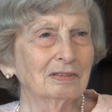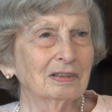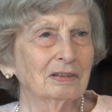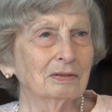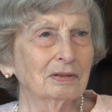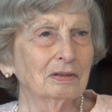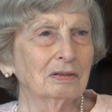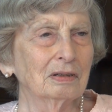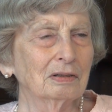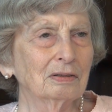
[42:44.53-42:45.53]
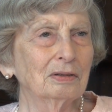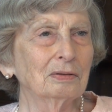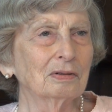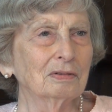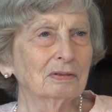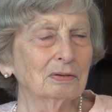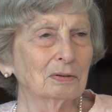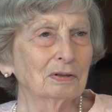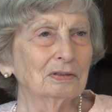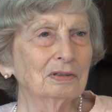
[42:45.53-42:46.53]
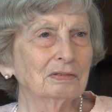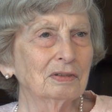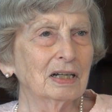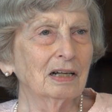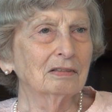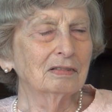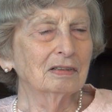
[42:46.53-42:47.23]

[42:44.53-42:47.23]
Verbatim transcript: mm -hmm. the or, origin of that.